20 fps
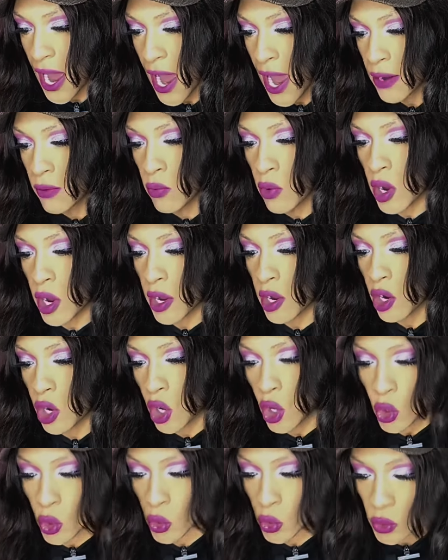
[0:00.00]
I want
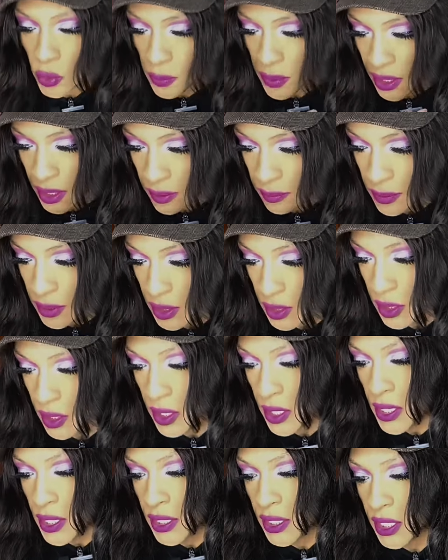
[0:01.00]
old Bambi.
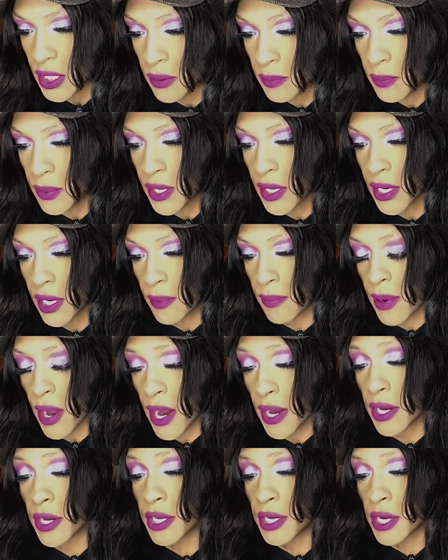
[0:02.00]
Keep being a
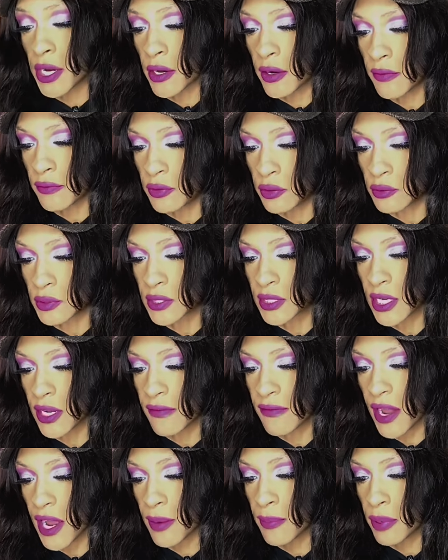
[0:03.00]
pioneer of new stuff.
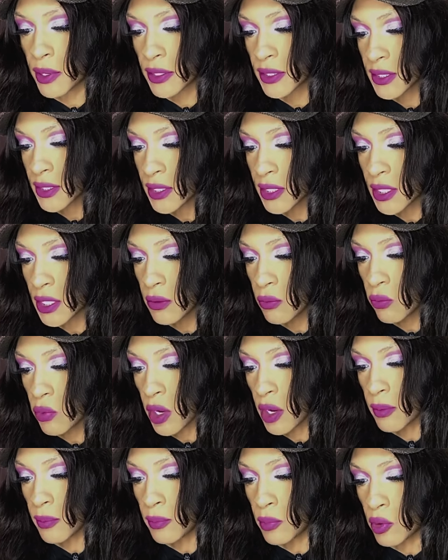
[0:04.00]
I personally
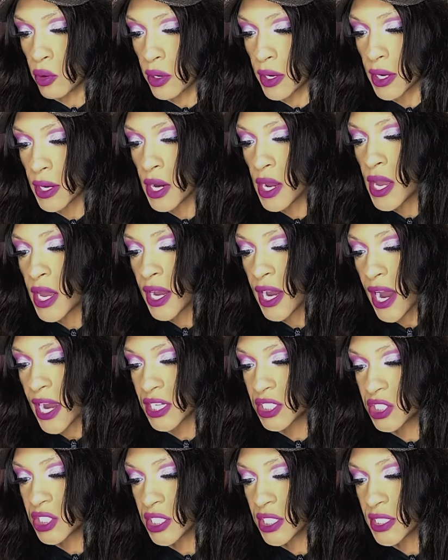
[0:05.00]
want more
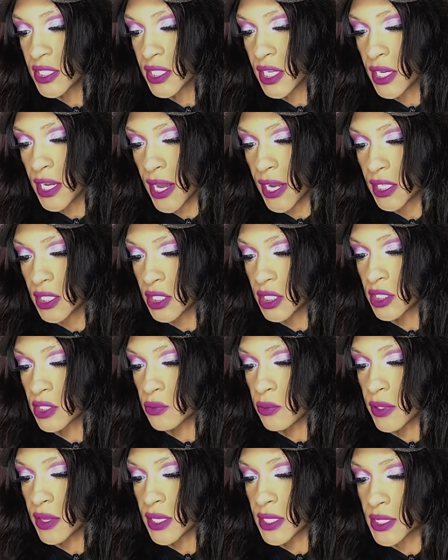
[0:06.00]
conscious connections
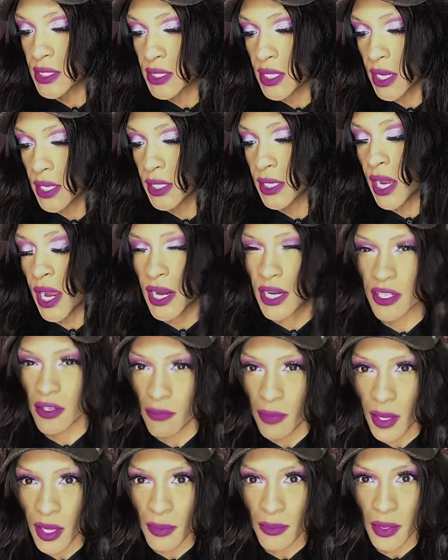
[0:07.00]
with the sun kind
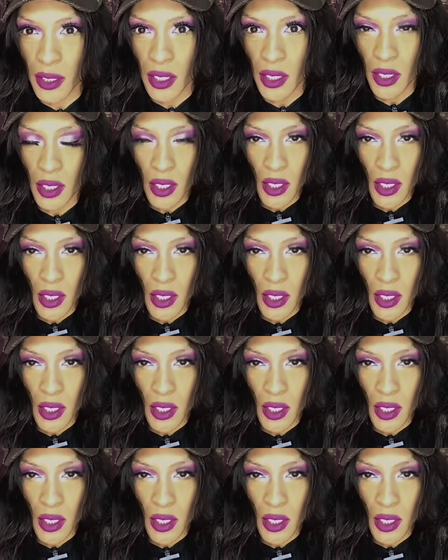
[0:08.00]
of Bambi.